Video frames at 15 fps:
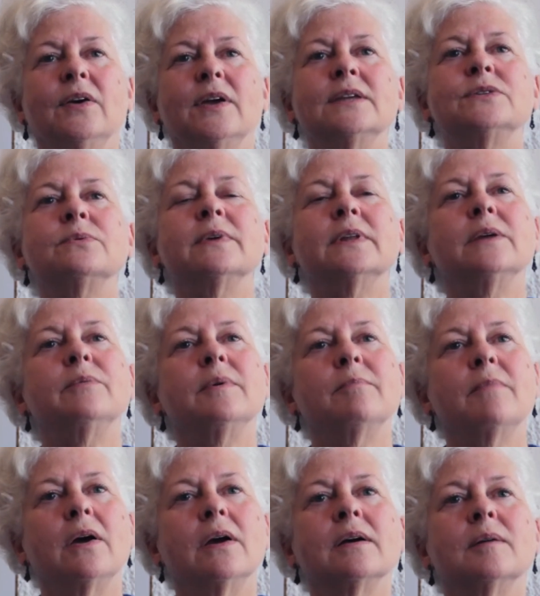It's really
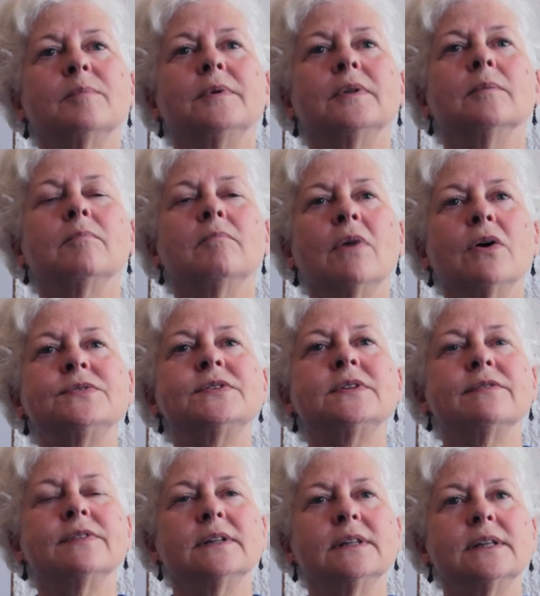remarkable. Most
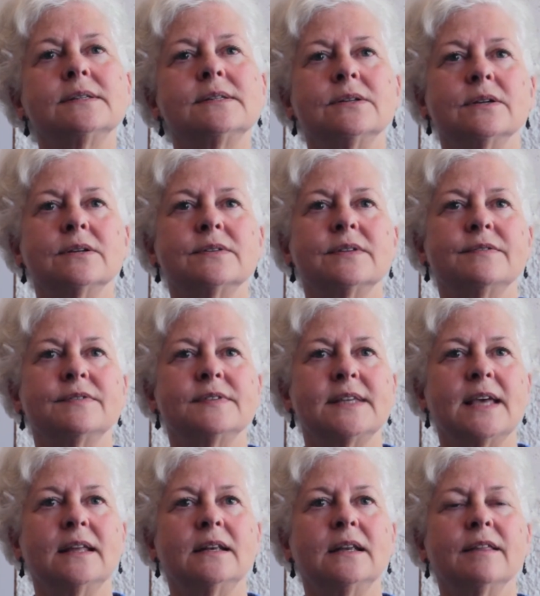of the listeners have
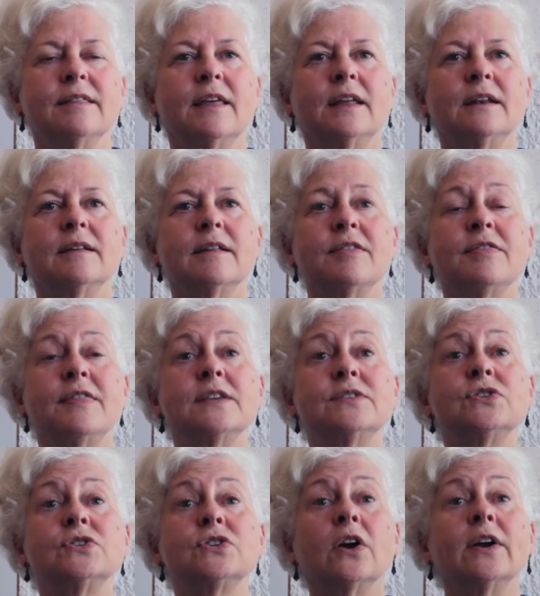said that they
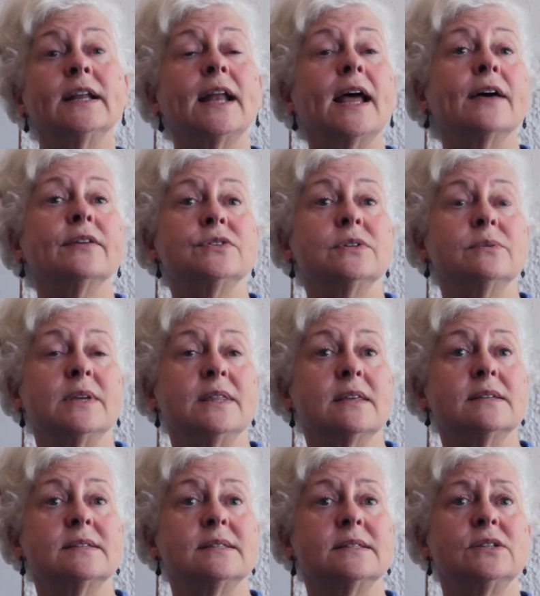started out doing
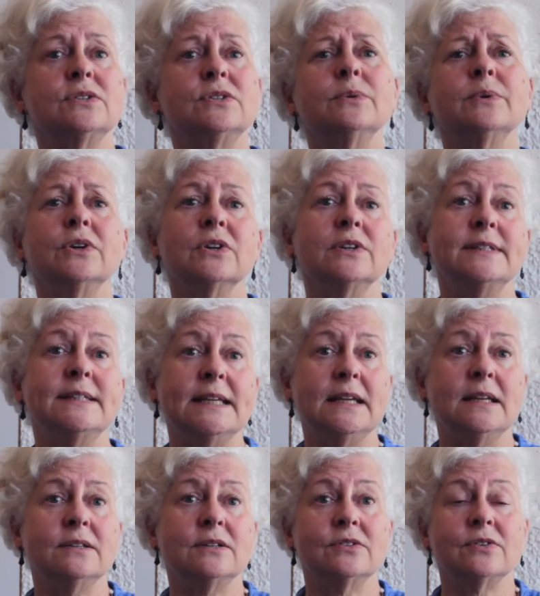this to do a good
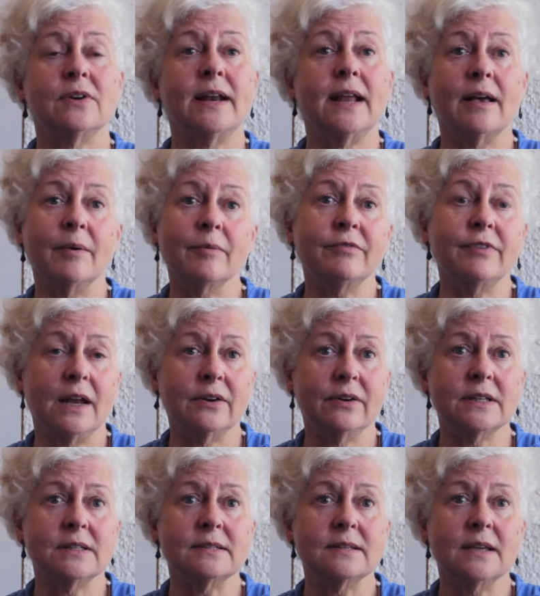deed, to try to help
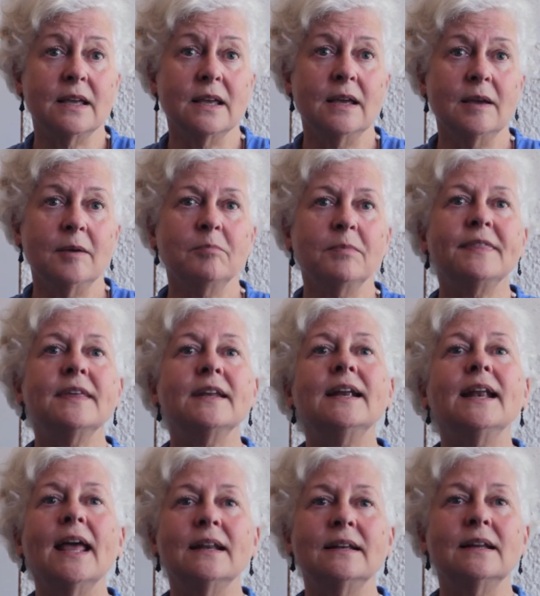veterans, but that
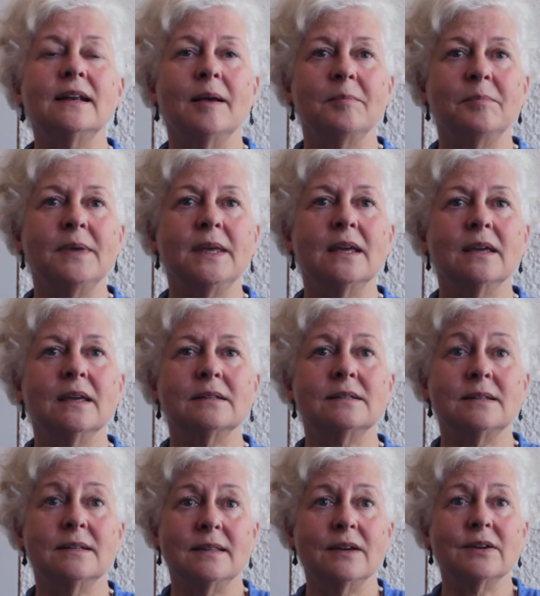it ended up being,
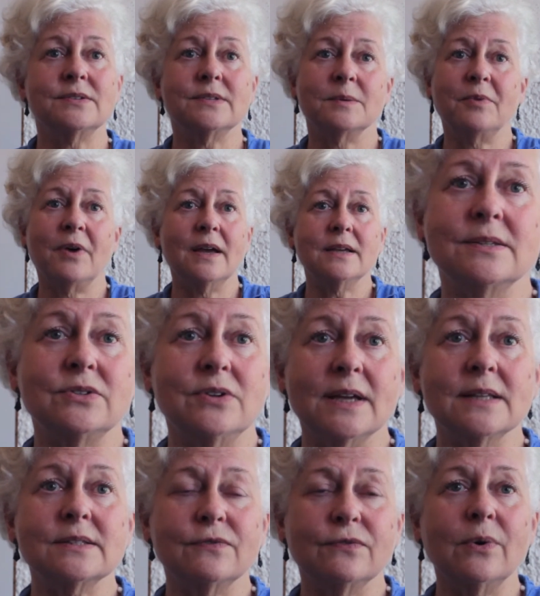to their surprise,
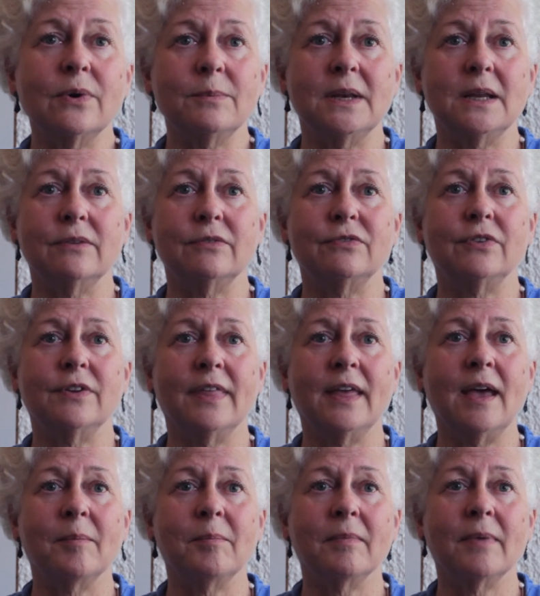transformative for
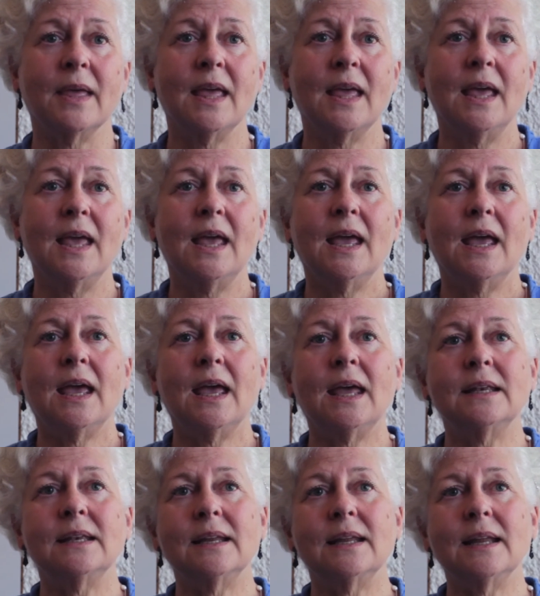them.
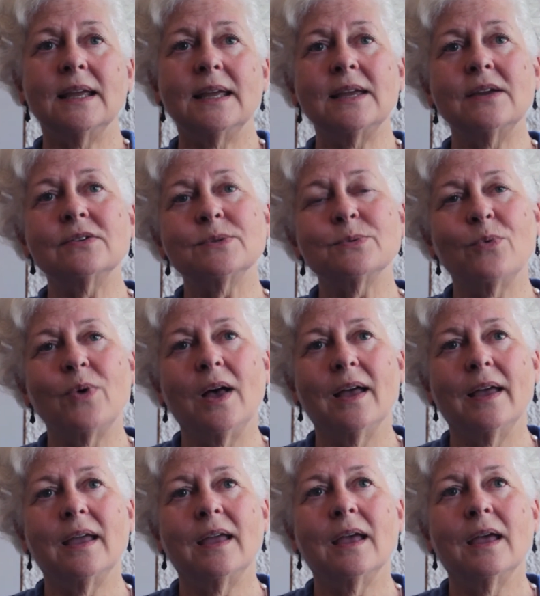And here's why.